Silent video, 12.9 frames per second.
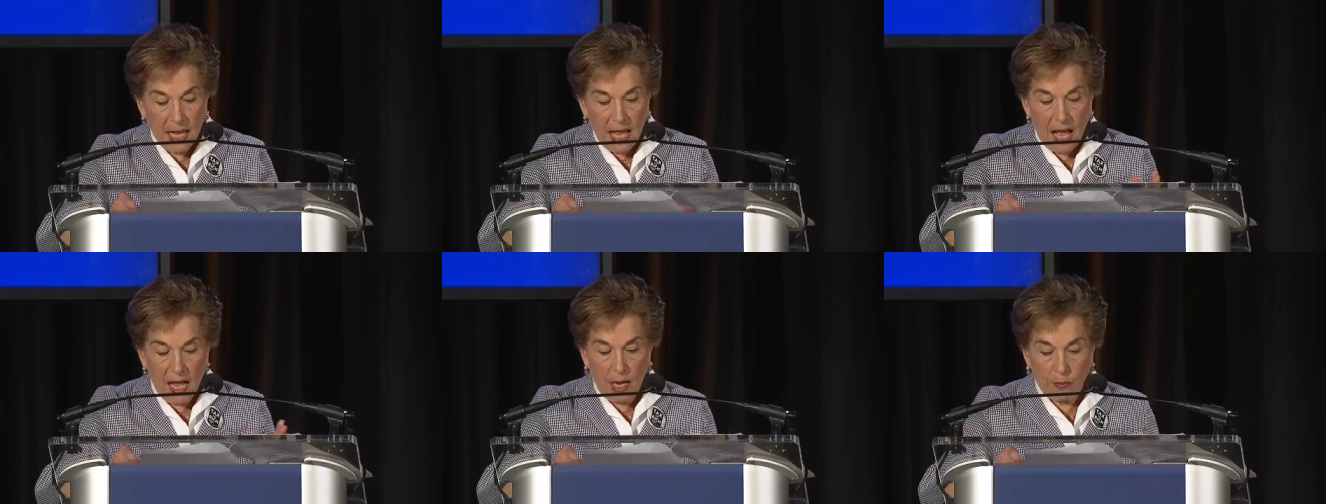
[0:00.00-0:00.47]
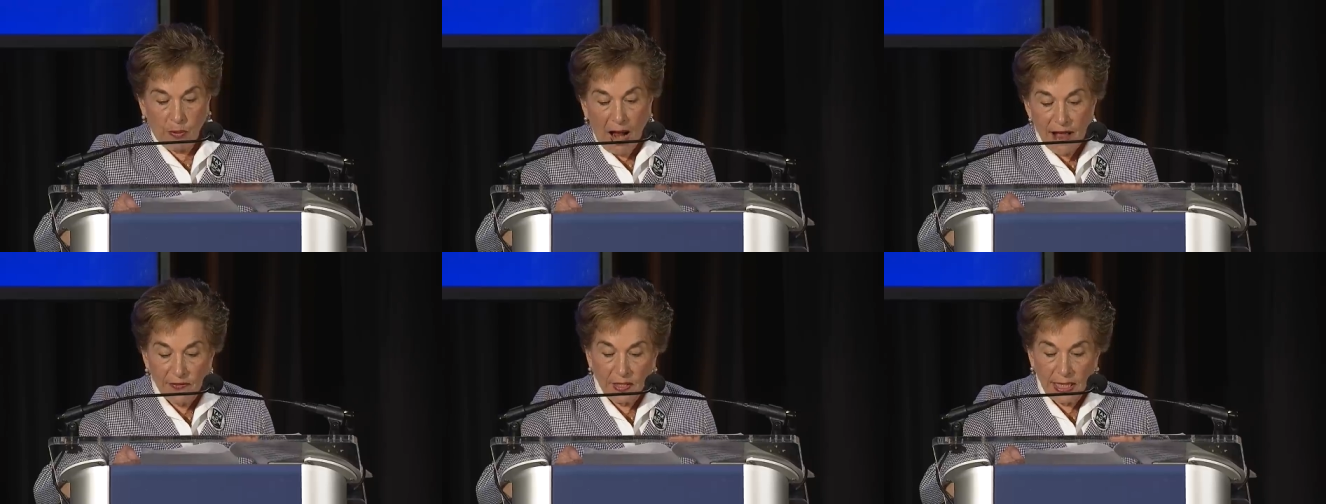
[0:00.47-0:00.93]
uh,
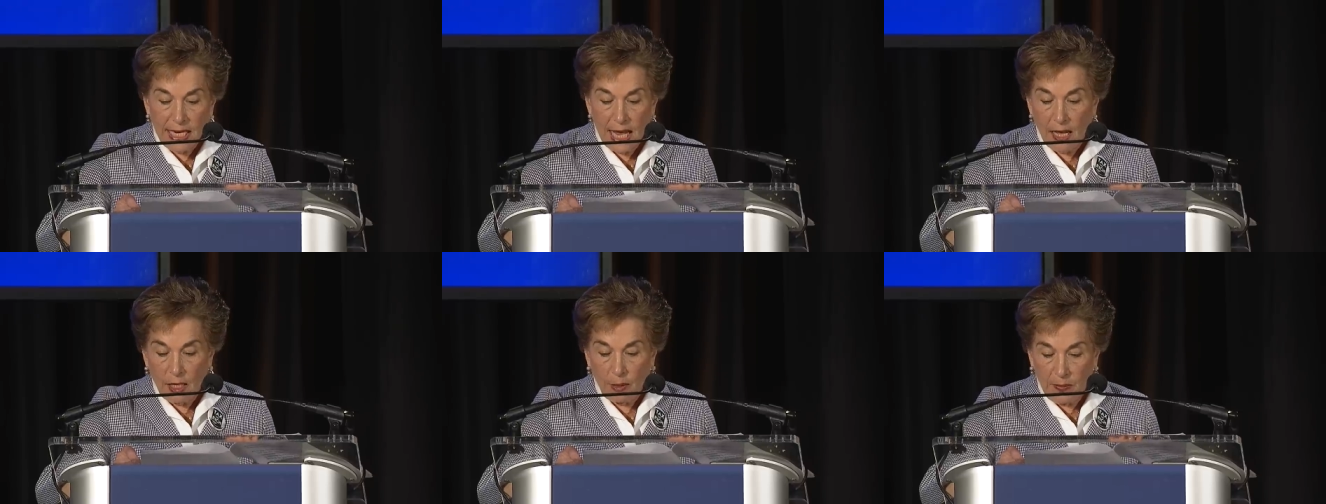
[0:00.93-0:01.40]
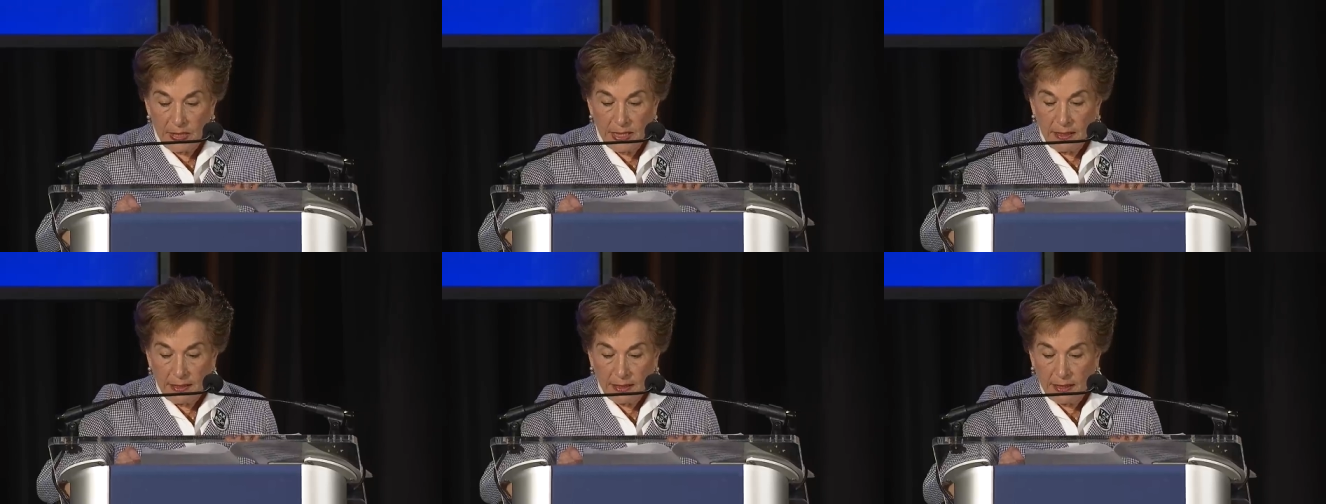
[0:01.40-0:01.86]
privately held
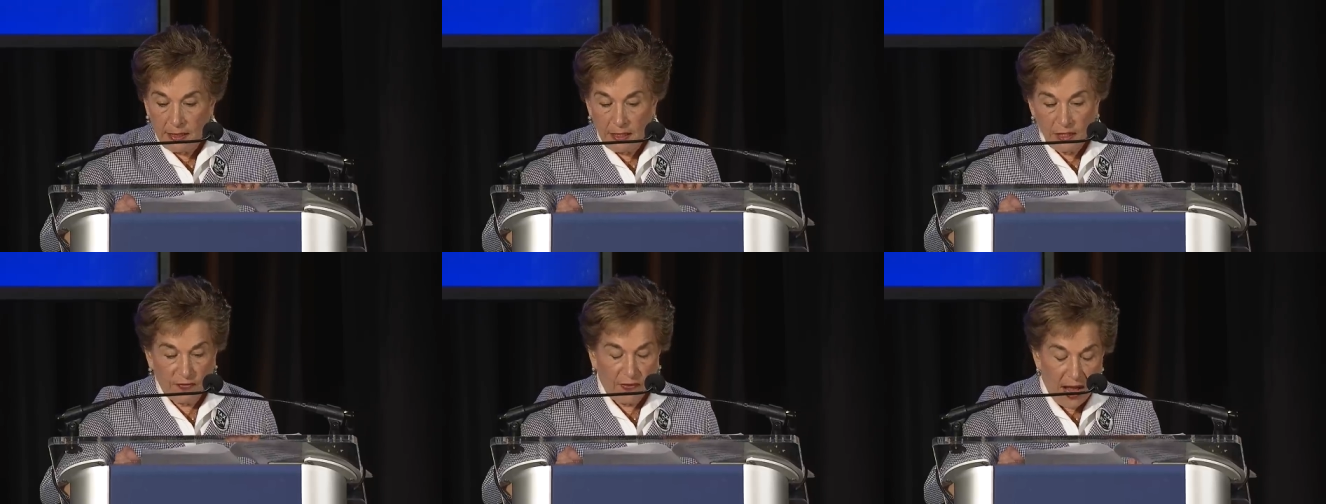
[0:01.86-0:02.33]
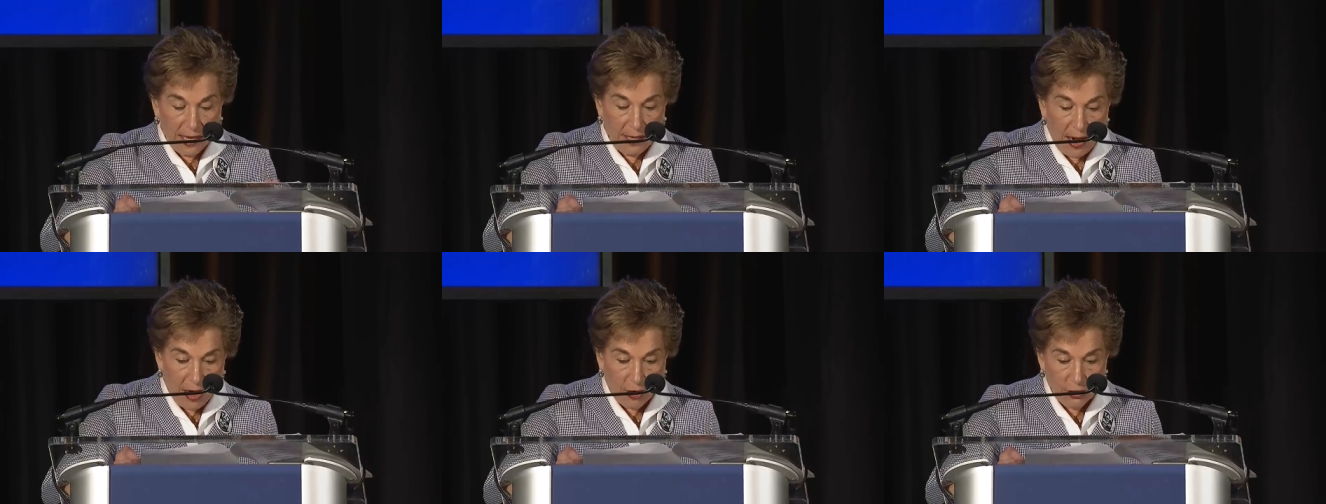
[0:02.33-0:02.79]
businesses, fine
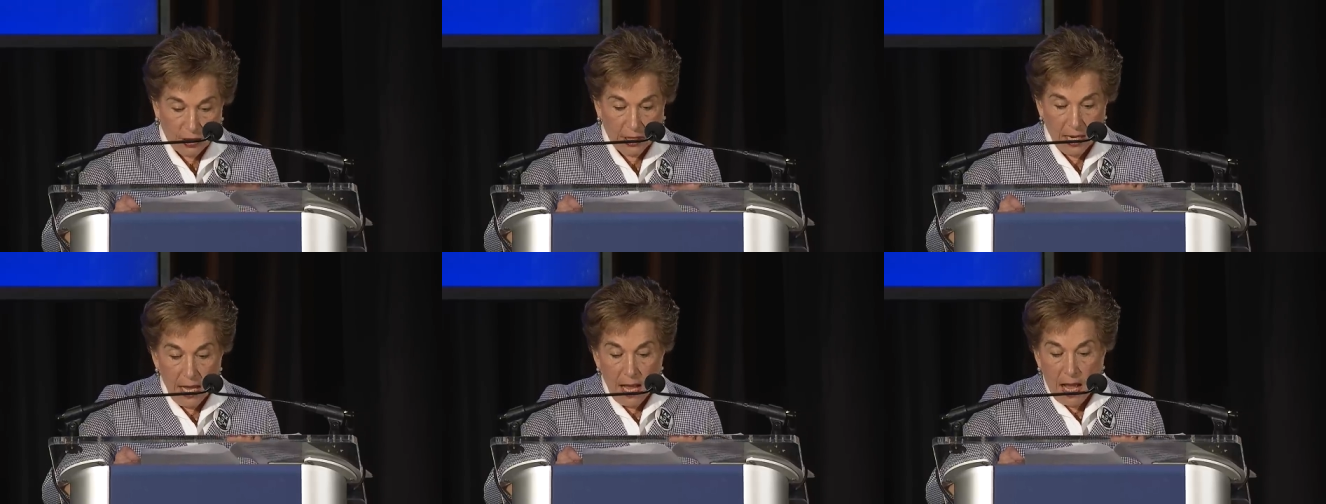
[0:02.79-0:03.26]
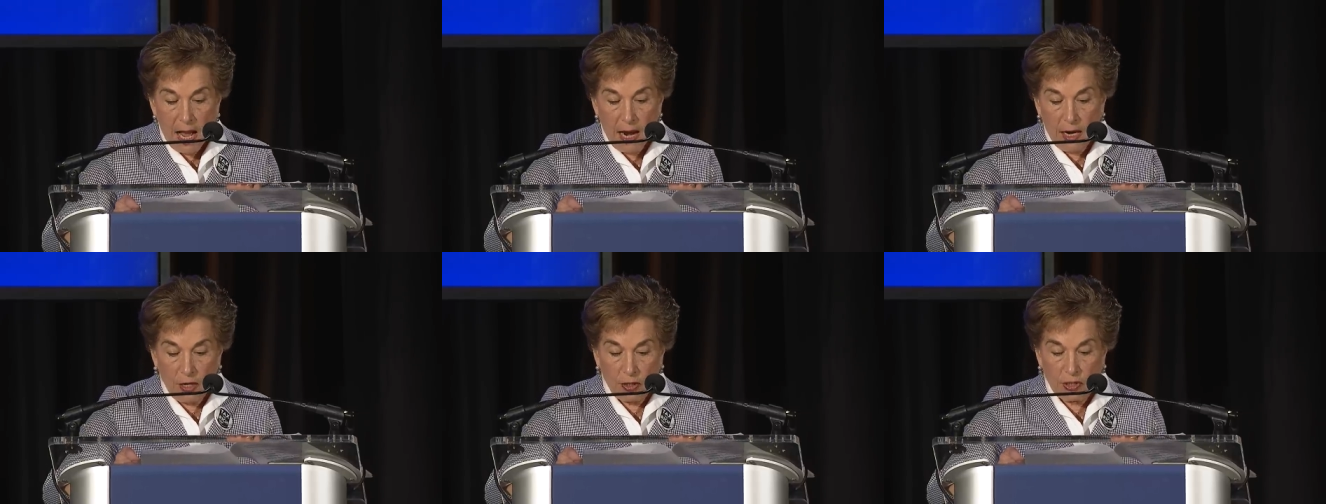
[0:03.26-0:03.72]
arts
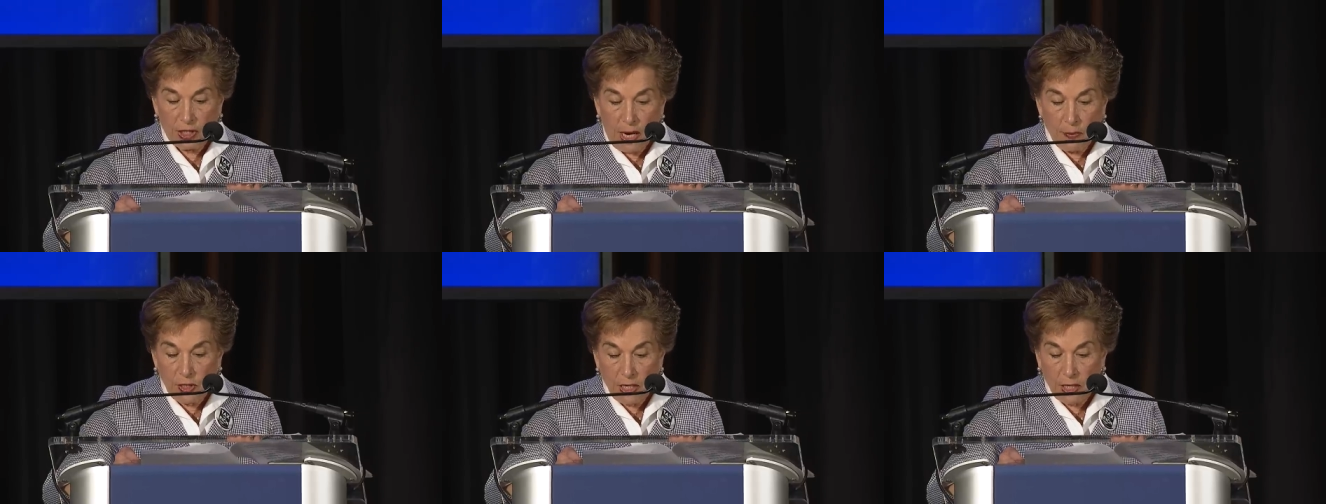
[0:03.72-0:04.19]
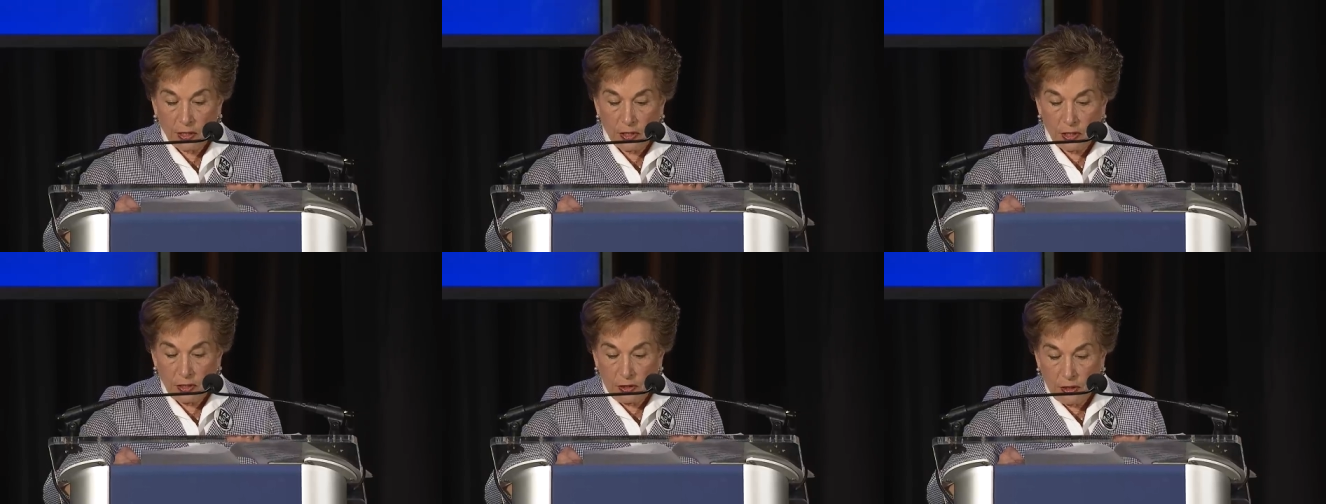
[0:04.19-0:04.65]
are subject
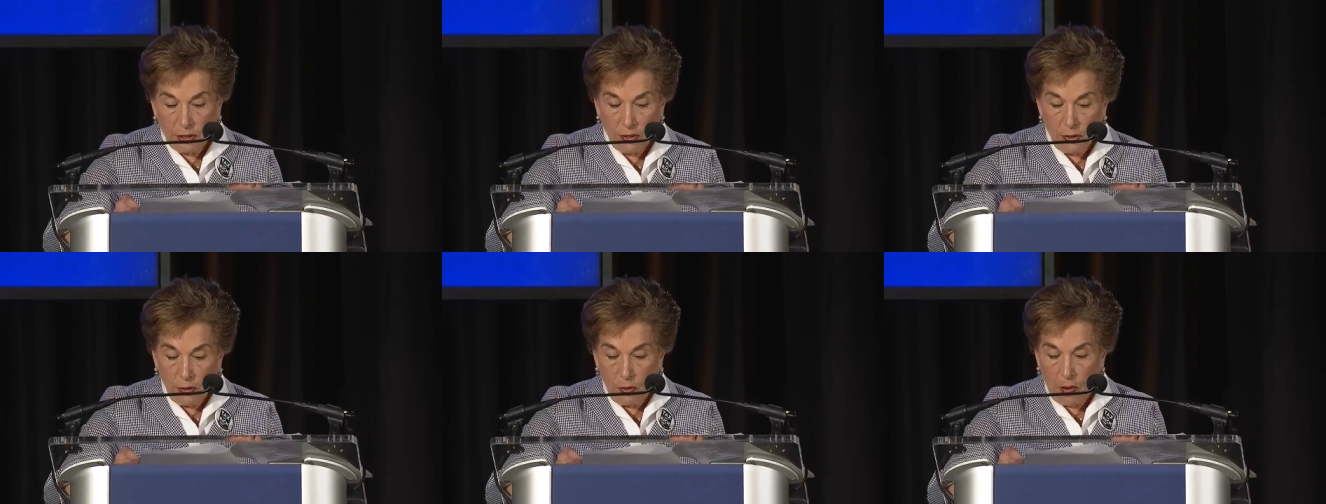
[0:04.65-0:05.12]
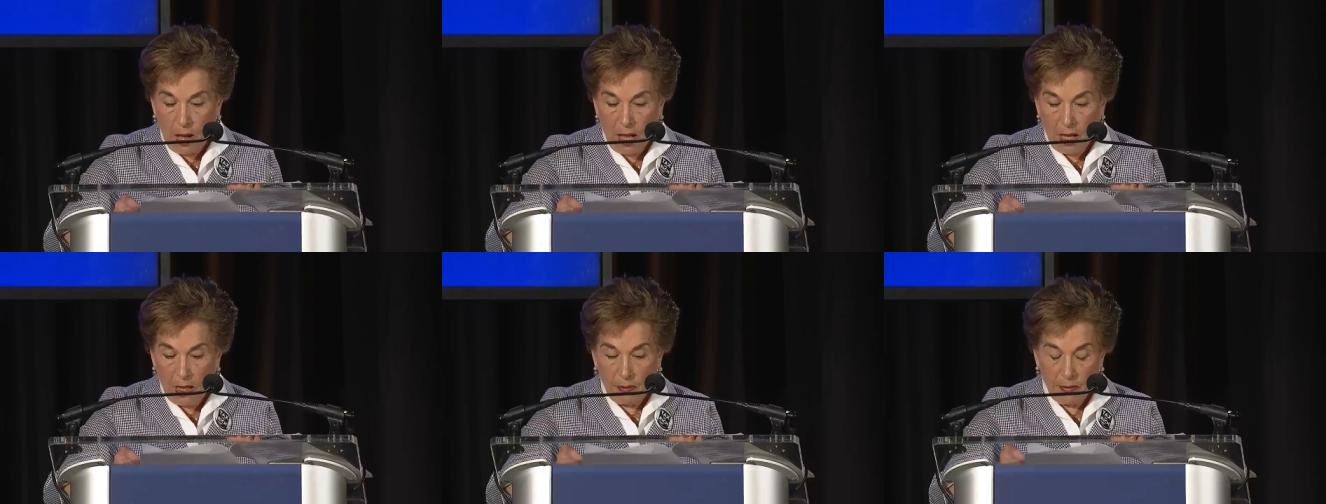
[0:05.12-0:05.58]
to
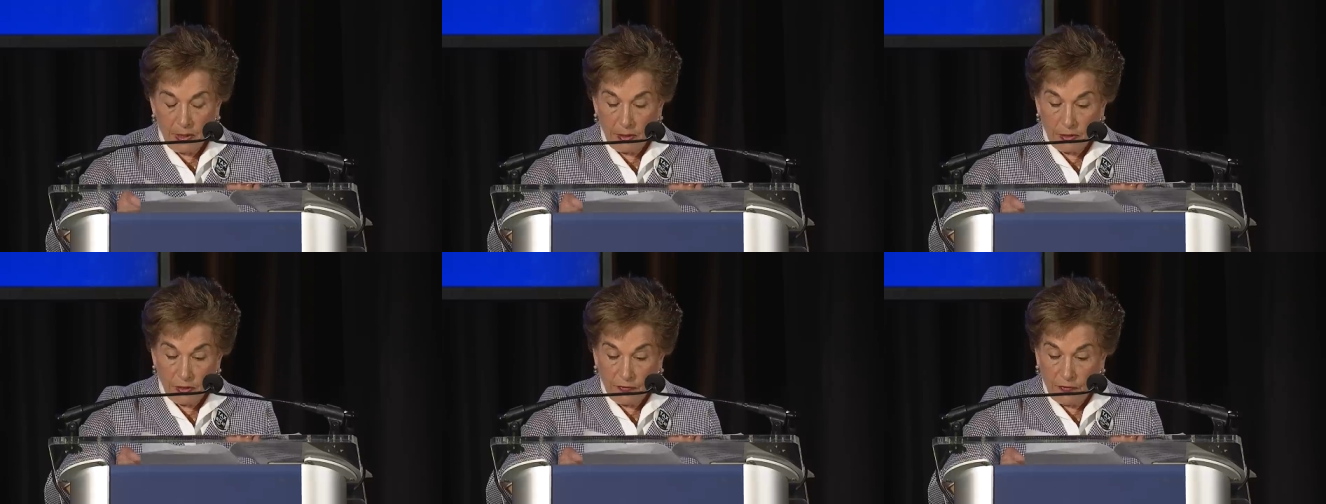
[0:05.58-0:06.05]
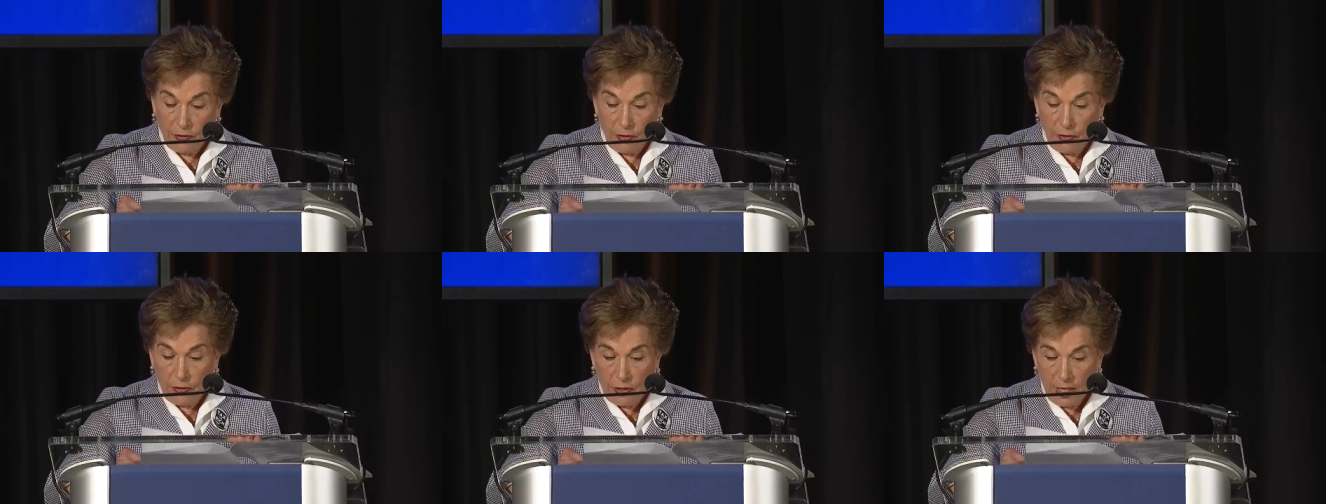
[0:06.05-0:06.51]
um,
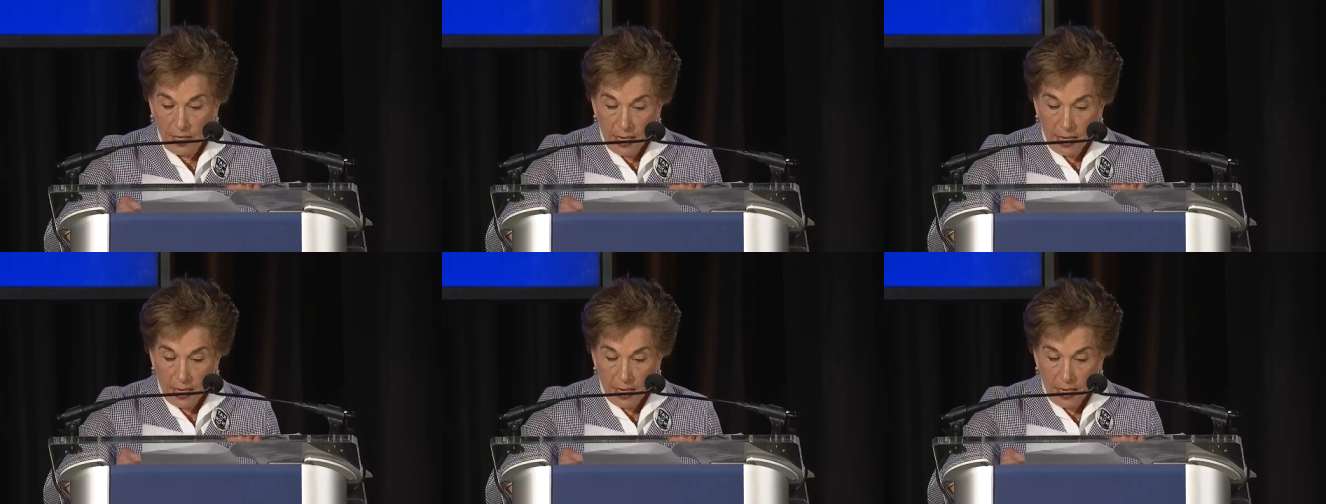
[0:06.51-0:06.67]
deferred,